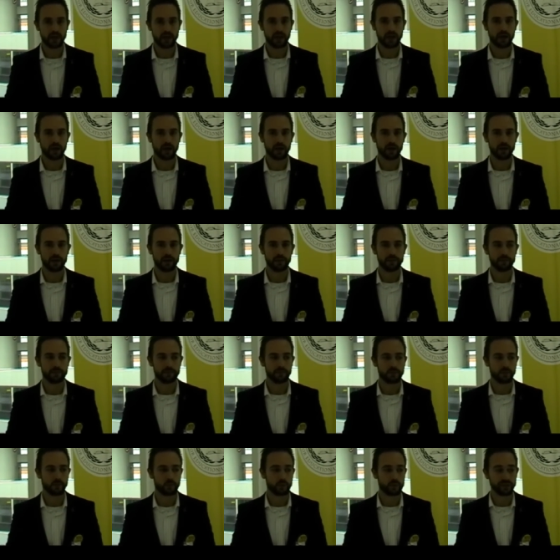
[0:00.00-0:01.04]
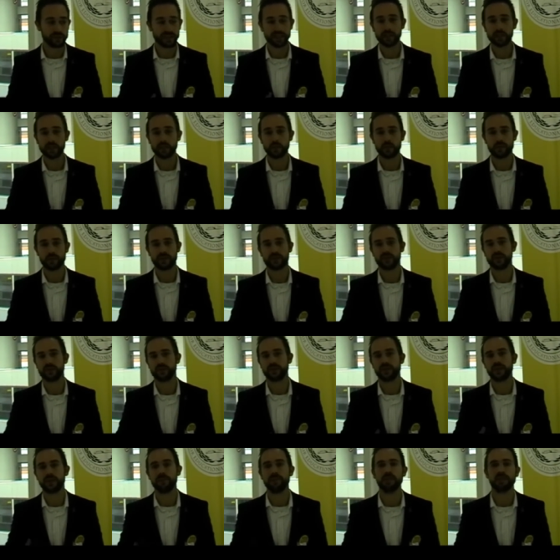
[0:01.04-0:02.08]
Um, we're dealing with
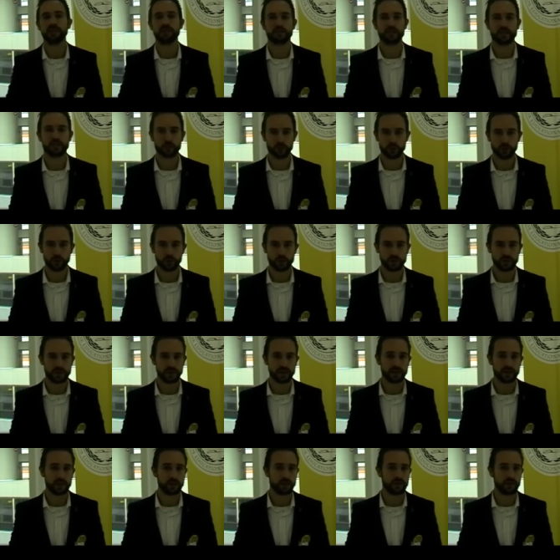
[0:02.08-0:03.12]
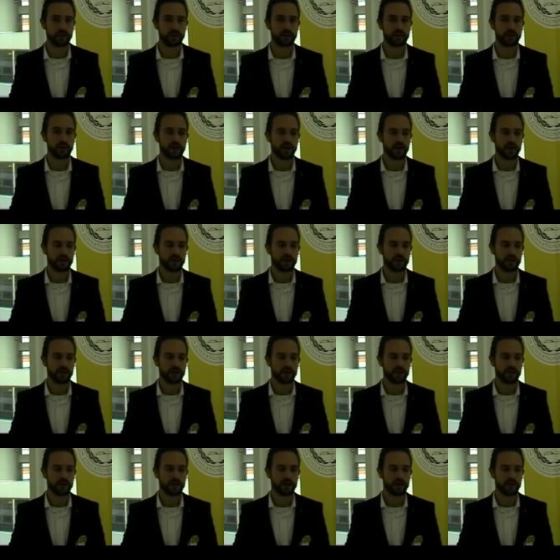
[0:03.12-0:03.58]
sustainability issues, and I think